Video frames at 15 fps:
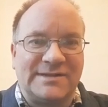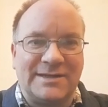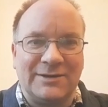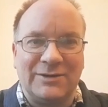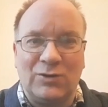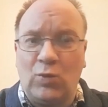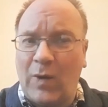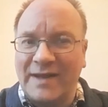
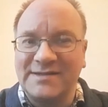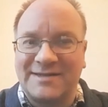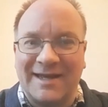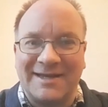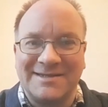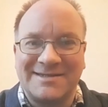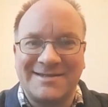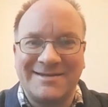to
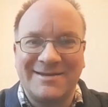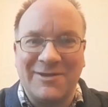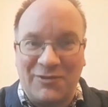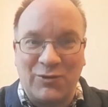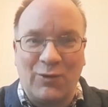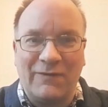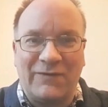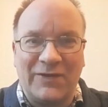Wednesday's
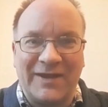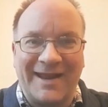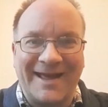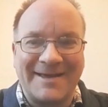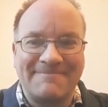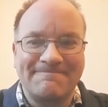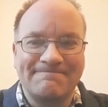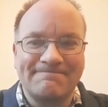Thought for the
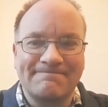Day.